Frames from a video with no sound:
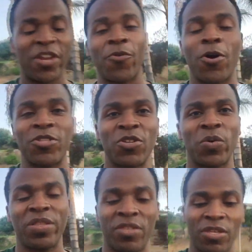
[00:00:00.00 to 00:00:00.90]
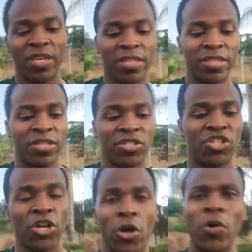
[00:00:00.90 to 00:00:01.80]
that are also in the
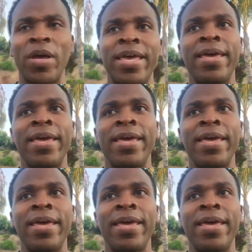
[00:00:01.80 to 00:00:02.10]
show,